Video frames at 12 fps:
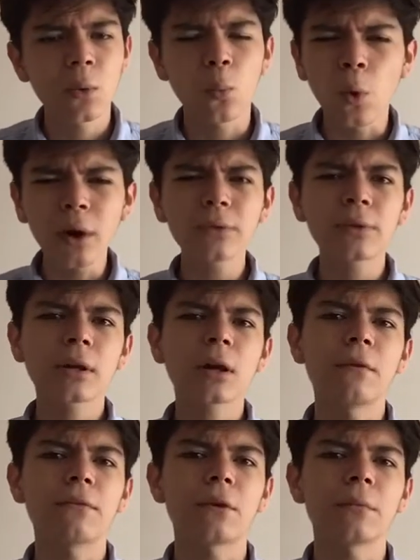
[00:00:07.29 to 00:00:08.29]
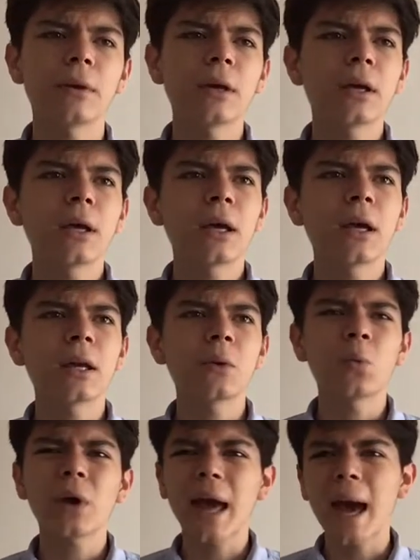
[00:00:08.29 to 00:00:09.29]
Where do they come from?
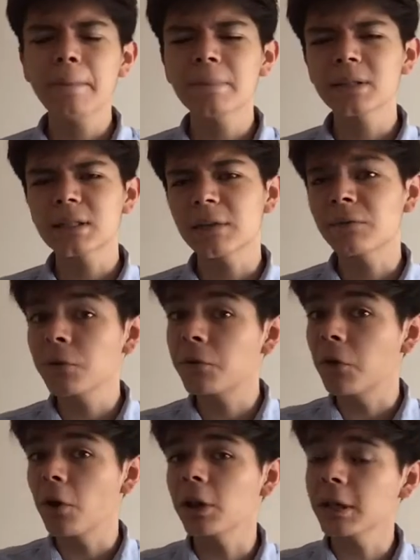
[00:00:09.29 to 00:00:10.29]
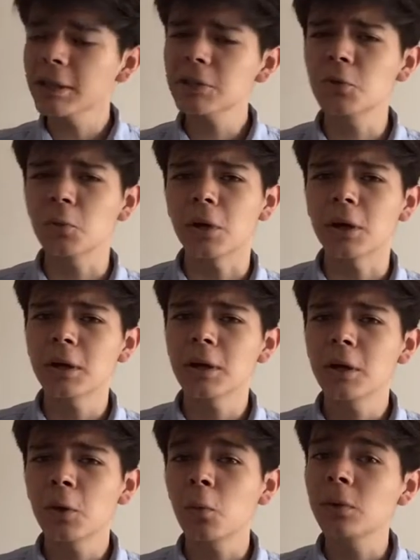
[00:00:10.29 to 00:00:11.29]
And what happens if you fall into one?
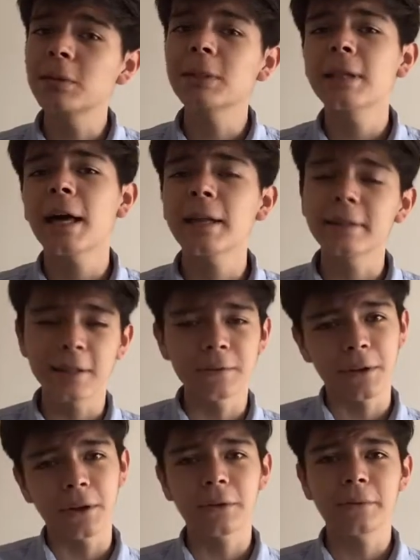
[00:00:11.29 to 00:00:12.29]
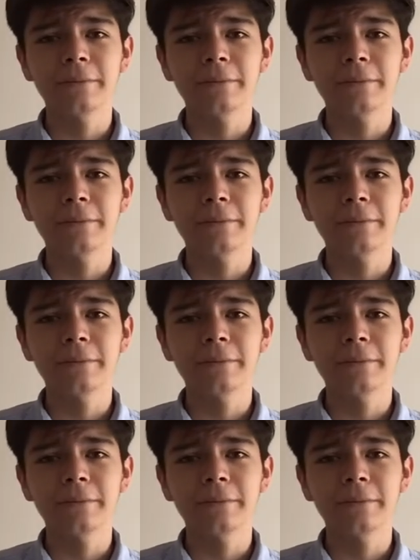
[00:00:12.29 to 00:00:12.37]
We'll see that in this video.